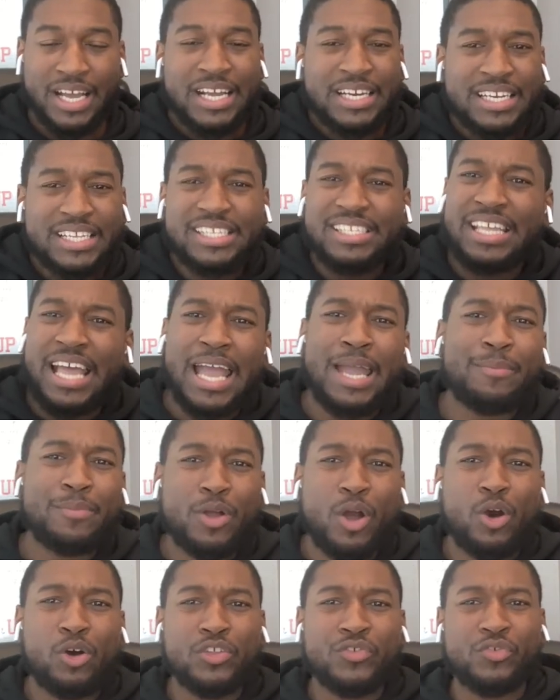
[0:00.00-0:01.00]
The same
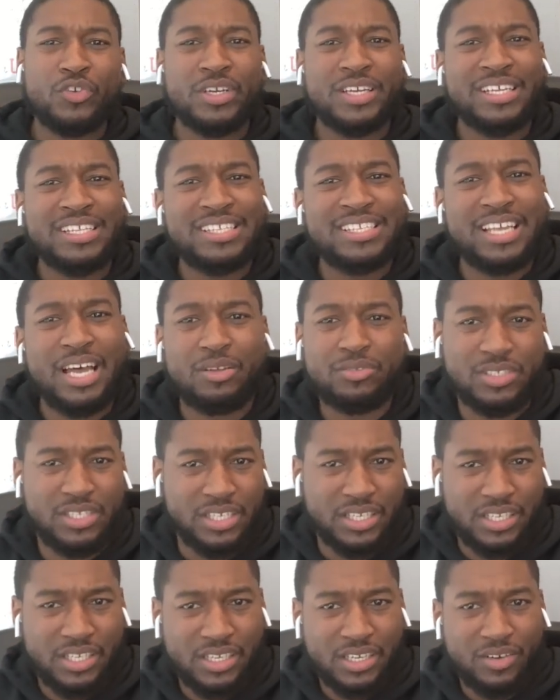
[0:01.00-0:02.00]
goes for
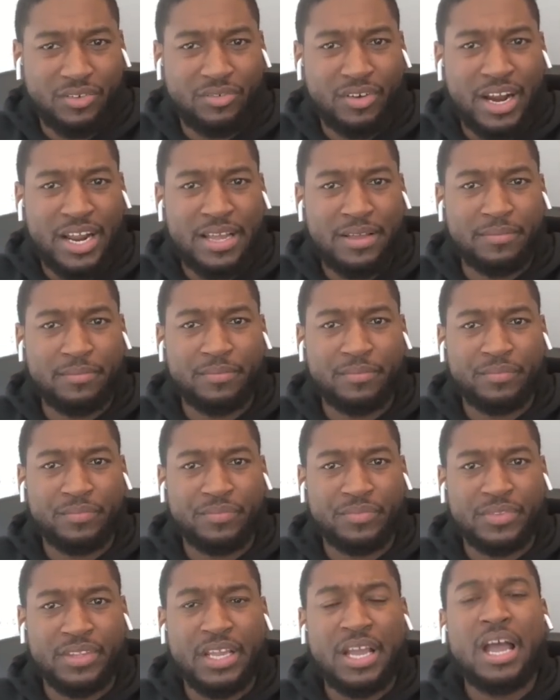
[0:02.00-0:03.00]
consulting, right?
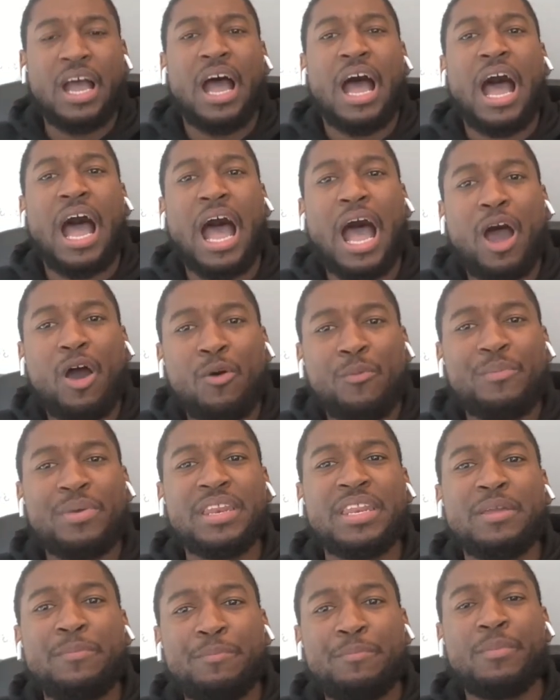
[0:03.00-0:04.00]
How
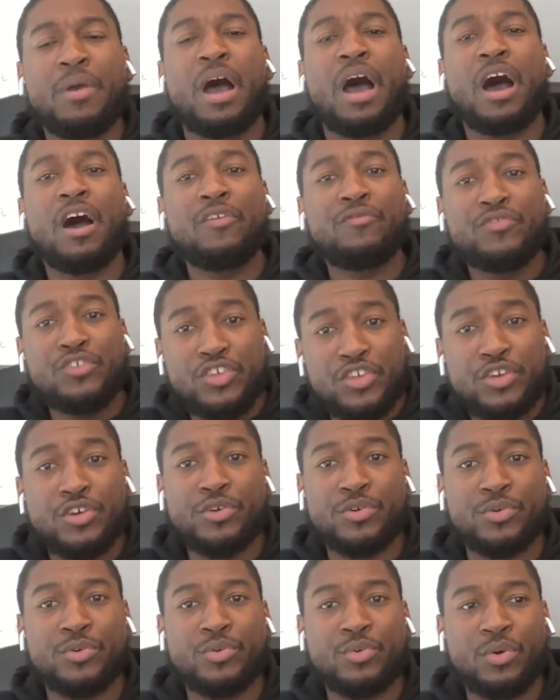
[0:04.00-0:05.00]
many of
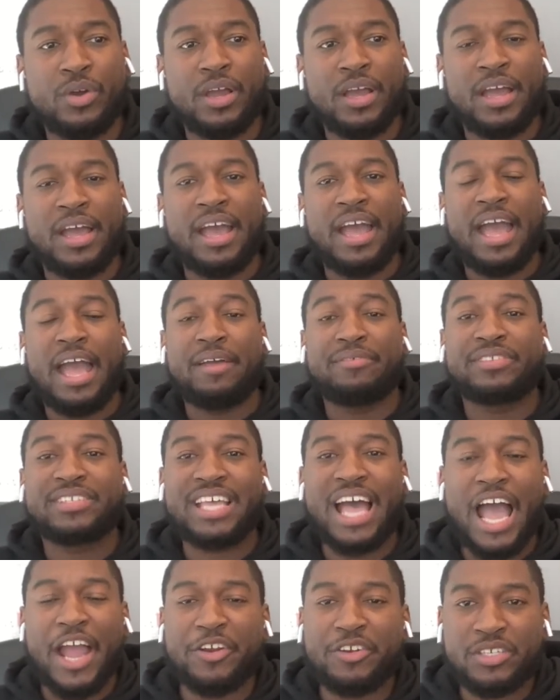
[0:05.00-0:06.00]
you have
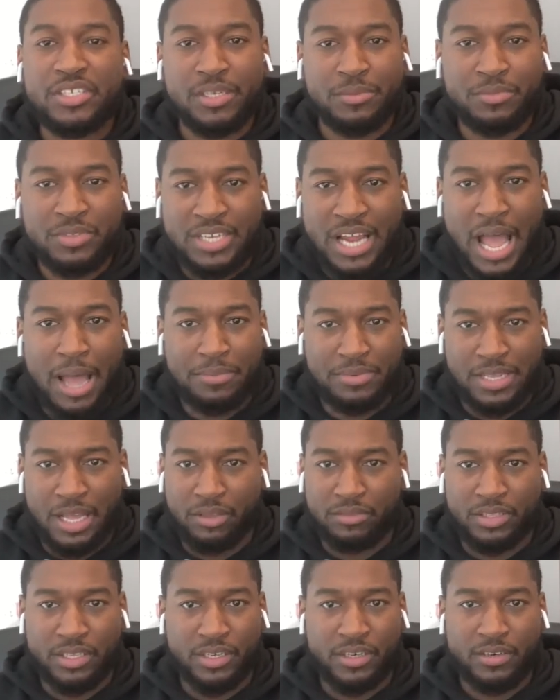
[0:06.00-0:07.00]
tiresome jobs
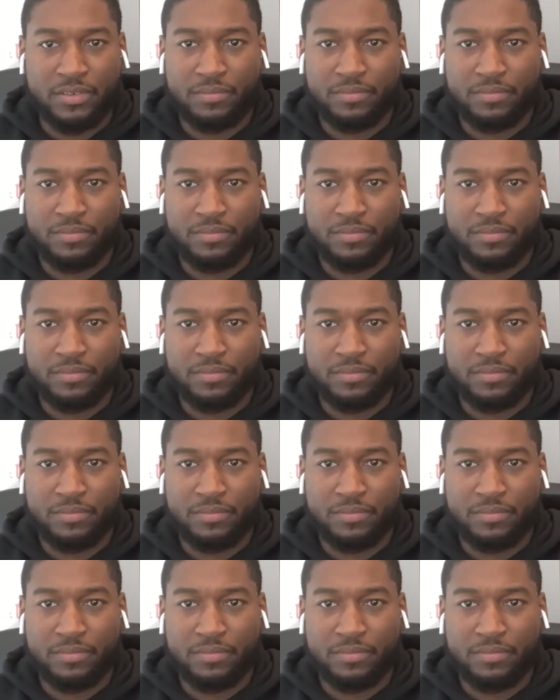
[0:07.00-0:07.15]
out there?